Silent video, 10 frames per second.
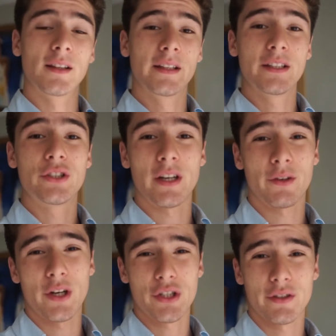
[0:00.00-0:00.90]
the lead
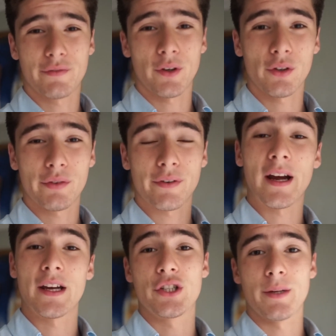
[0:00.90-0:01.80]
generation funnel for
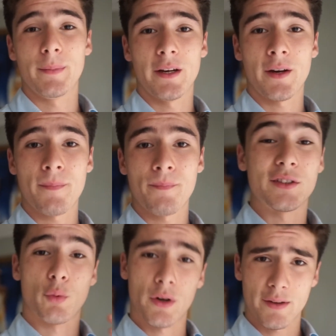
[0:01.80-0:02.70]
IAG Media. It's
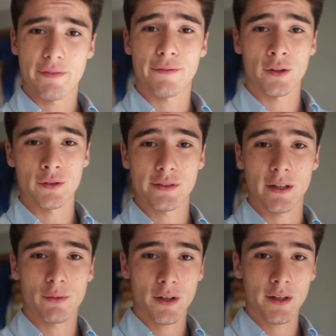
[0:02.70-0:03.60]
one of the funnels I
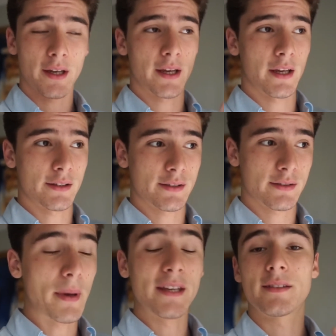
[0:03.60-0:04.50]
run. It's
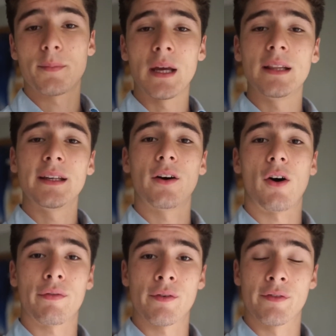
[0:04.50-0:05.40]
based mainly
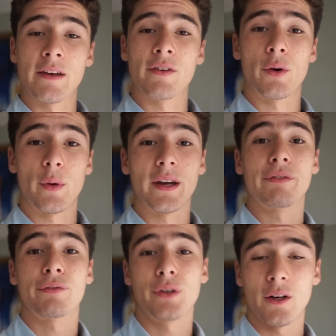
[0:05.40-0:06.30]
off of giving away a
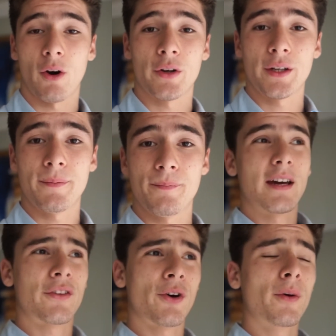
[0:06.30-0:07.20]
free audit.
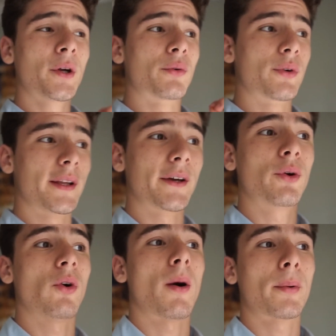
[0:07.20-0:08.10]
And I thought it'd be a really
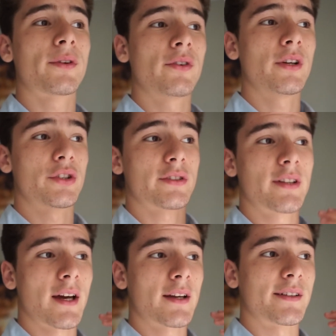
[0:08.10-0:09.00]
cool opportunity just to
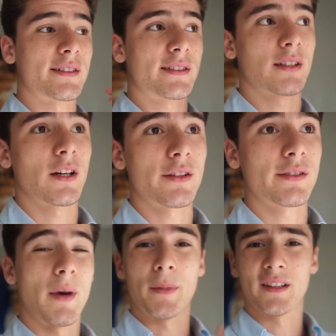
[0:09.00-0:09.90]
kind of discuss
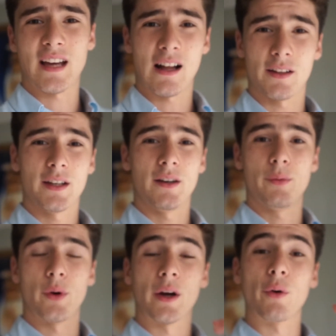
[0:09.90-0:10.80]
my mentality
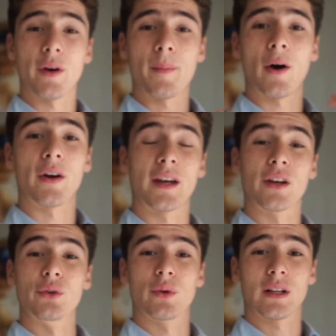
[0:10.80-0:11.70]
when going about
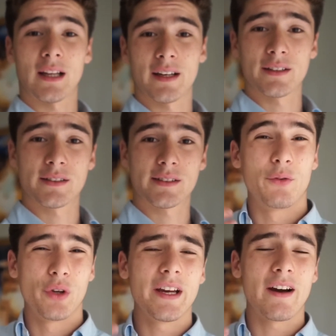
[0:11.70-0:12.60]
getting new clients and
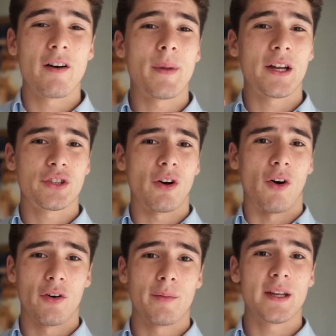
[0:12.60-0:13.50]
really how I managed to
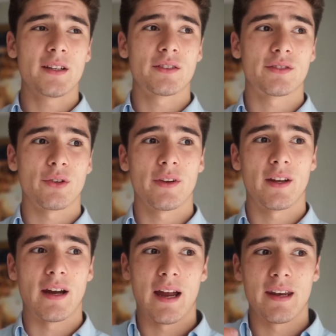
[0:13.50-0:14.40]
automate it so
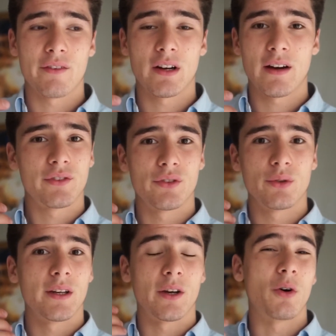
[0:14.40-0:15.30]
that I never have to
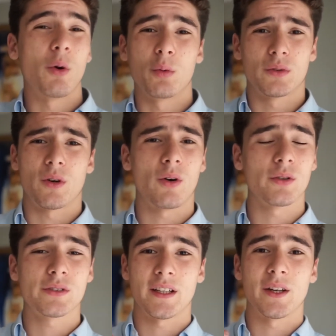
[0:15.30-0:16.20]
do any cold
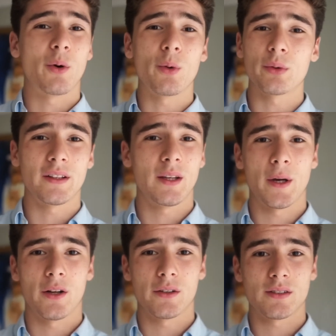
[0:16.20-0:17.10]
calls, any cold
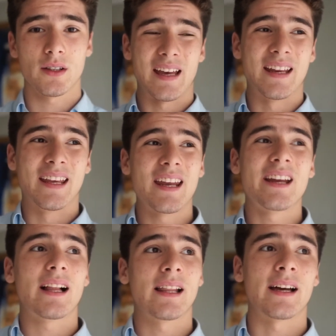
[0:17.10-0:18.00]
emails. And
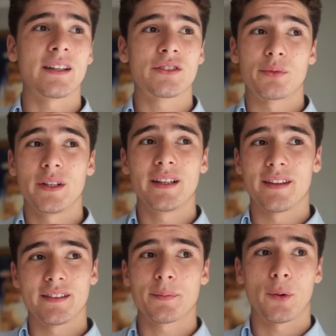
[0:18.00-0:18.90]
getting clients really at
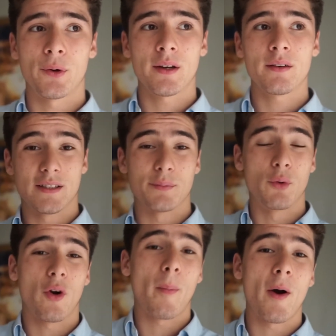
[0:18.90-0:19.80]
this point is
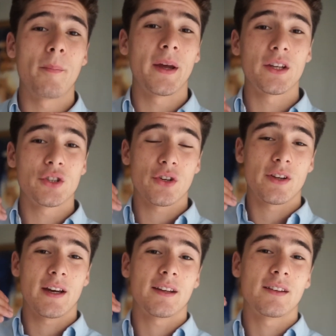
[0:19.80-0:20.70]
more about making sure
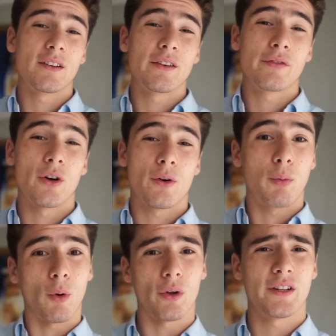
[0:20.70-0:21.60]
that I can deliver a
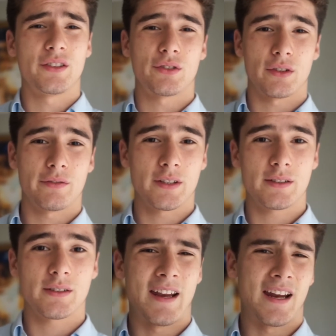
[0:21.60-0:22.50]
quality
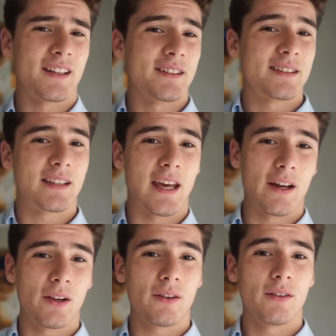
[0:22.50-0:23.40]
service and I can
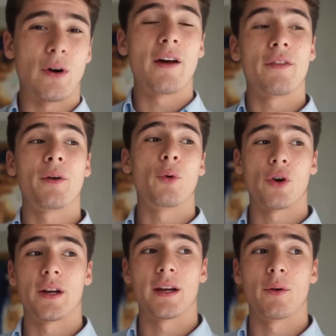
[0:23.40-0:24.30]
scale rather than
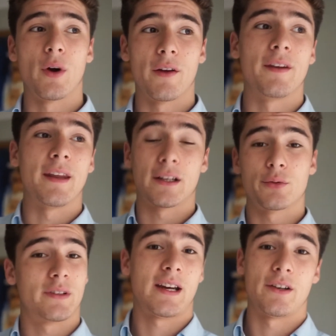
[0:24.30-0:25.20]
worrying where the next
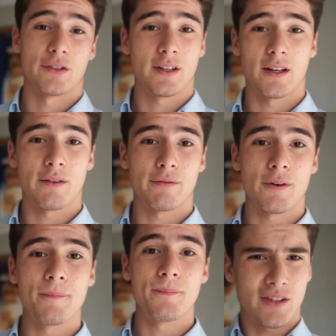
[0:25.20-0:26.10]
retainer is going to come
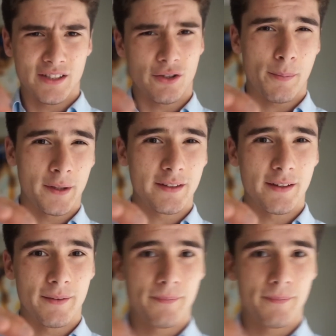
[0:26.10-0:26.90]
from. So let's hop into it.